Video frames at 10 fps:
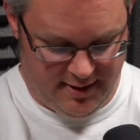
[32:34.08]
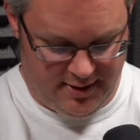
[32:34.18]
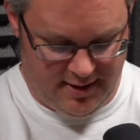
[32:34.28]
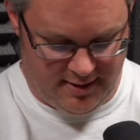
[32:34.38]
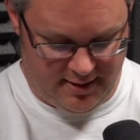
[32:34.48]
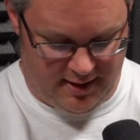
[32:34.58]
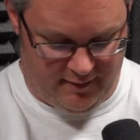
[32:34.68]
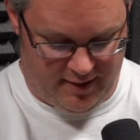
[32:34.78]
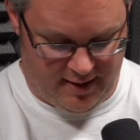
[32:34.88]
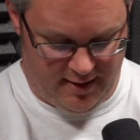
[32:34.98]
goes, I
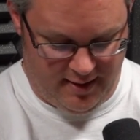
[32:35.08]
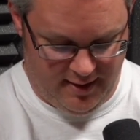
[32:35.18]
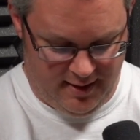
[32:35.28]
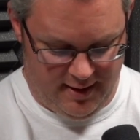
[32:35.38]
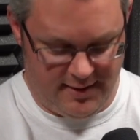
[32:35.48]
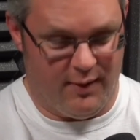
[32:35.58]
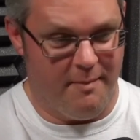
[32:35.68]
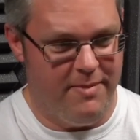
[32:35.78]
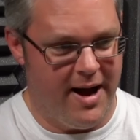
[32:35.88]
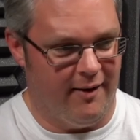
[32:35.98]
love the "it's
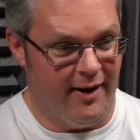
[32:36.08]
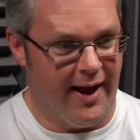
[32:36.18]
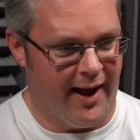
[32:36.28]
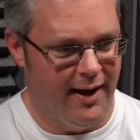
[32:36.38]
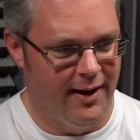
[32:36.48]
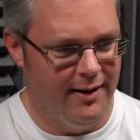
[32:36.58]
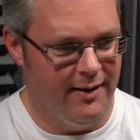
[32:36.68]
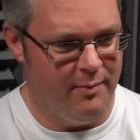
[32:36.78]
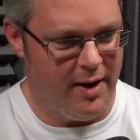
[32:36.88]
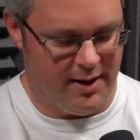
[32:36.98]
one better in it"
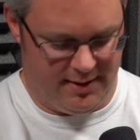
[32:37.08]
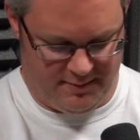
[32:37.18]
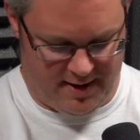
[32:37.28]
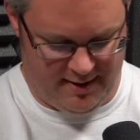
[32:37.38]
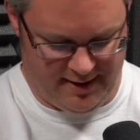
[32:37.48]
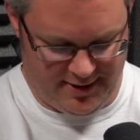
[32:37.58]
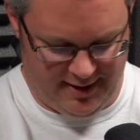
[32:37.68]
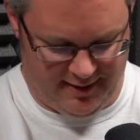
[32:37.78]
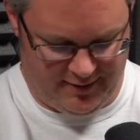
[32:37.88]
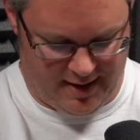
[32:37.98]
bit. Apparently, she
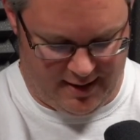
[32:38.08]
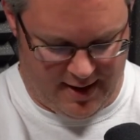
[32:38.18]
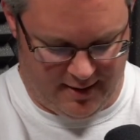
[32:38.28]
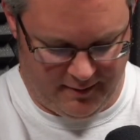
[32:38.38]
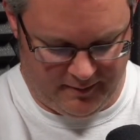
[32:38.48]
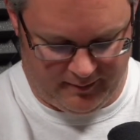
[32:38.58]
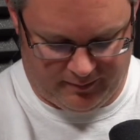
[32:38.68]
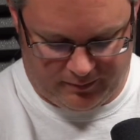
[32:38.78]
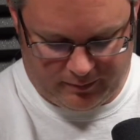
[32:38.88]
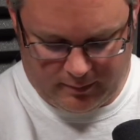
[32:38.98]
laughed out loud.
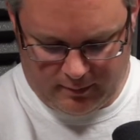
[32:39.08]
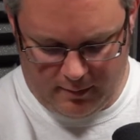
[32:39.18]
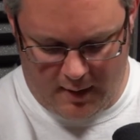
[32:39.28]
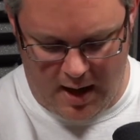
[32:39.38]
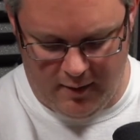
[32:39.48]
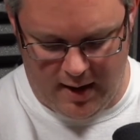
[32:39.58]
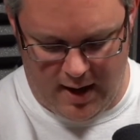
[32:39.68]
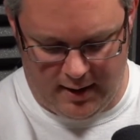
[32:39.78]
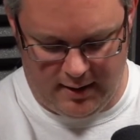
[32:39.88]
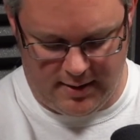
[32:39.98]
Anyway,
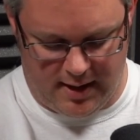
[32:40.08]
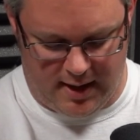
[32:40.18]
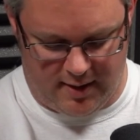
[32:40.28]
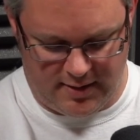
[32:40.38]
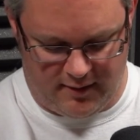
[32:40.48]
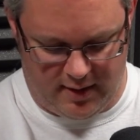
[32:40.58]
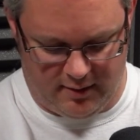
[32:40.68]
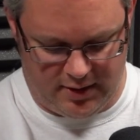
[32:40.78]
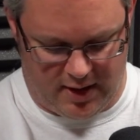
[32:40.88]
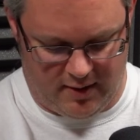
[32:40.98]
and I was having a
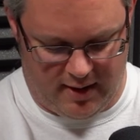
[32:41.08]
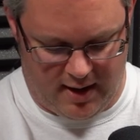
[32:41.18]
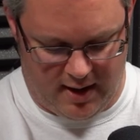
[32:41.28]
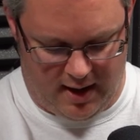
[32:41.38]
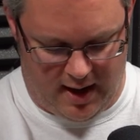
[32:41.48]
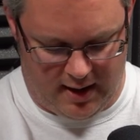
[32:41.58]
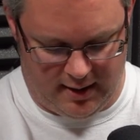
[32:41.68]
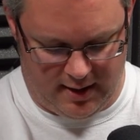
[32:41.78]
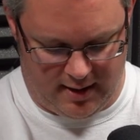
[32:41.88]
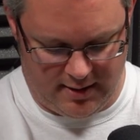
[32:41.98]
little chat with her,
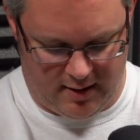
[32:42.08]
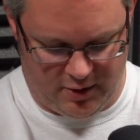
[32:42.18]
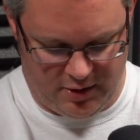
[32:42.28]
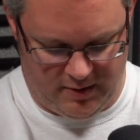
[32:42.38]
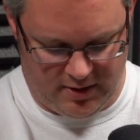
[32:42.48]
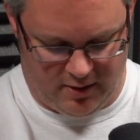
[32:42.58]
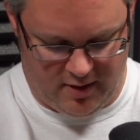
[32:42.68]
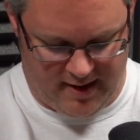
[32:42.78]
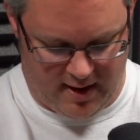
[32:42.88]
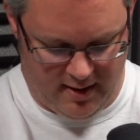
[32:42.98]
and I was going, what should we talk
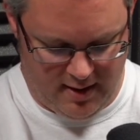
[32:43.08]
about?